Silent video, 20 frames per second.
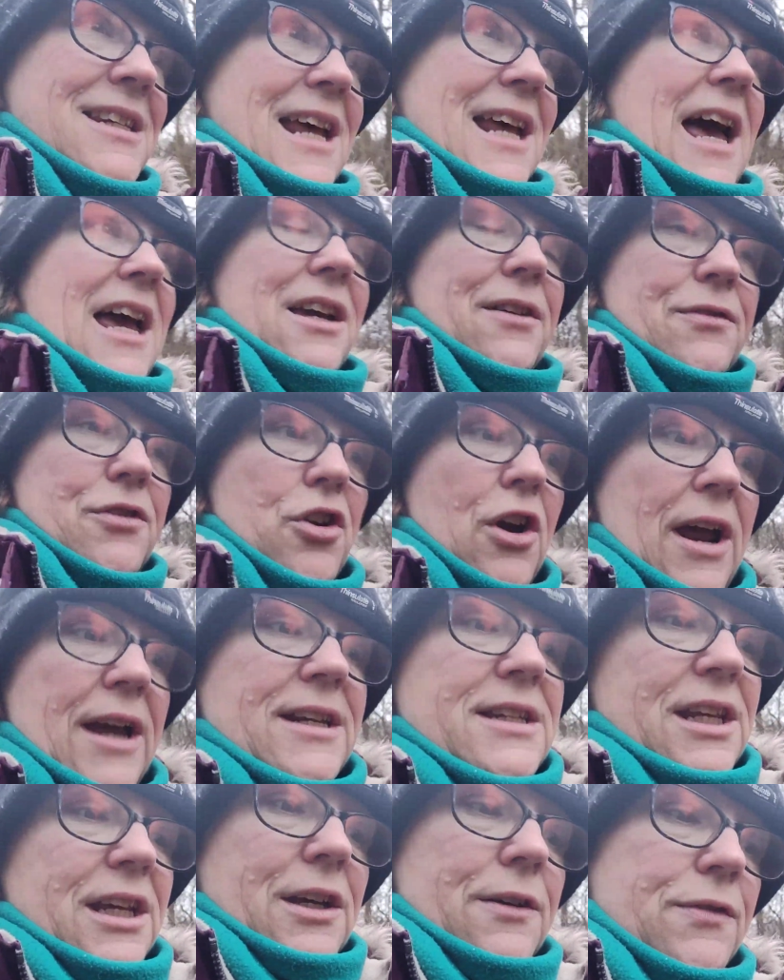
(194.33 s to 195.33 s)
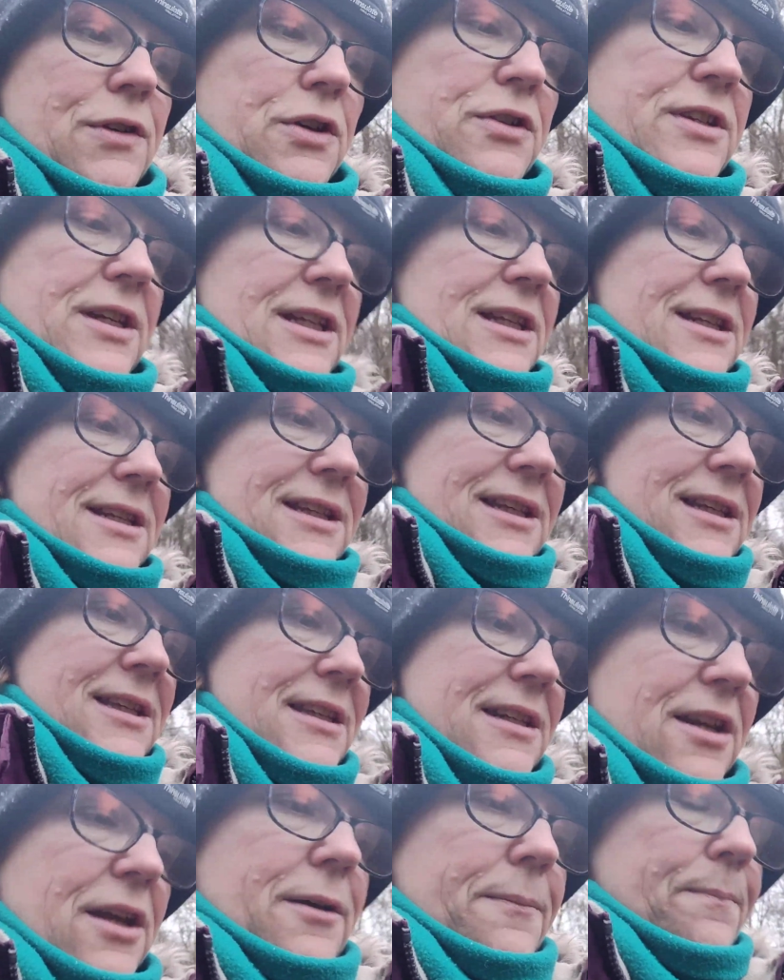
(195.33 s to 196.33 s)
day of trading of using the
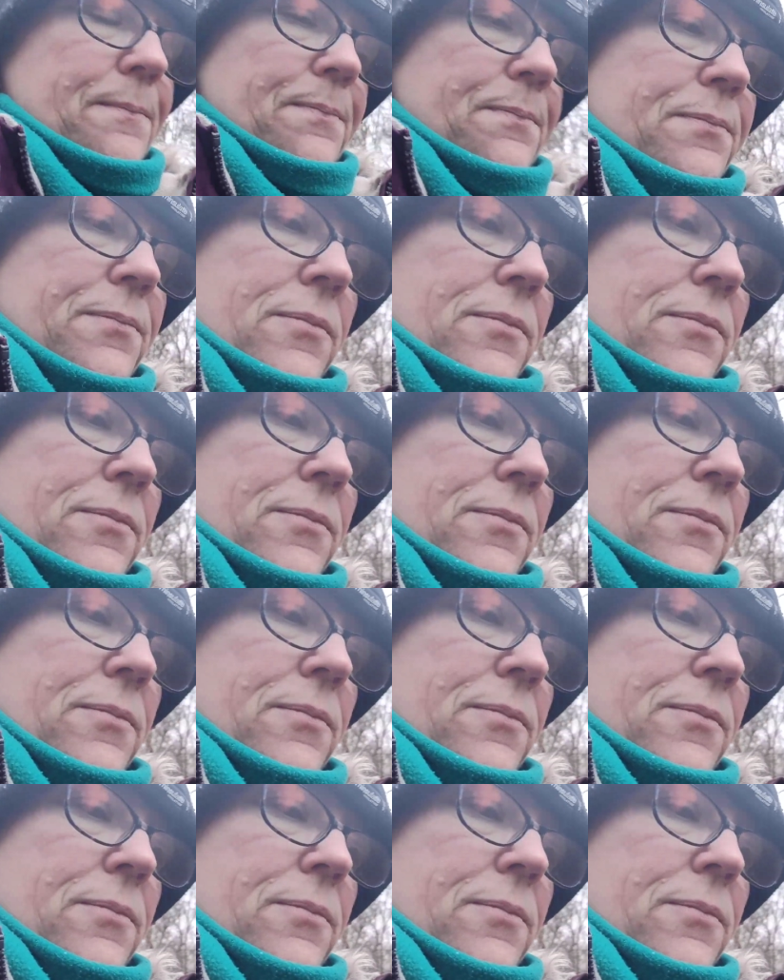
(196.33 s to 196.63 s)
system,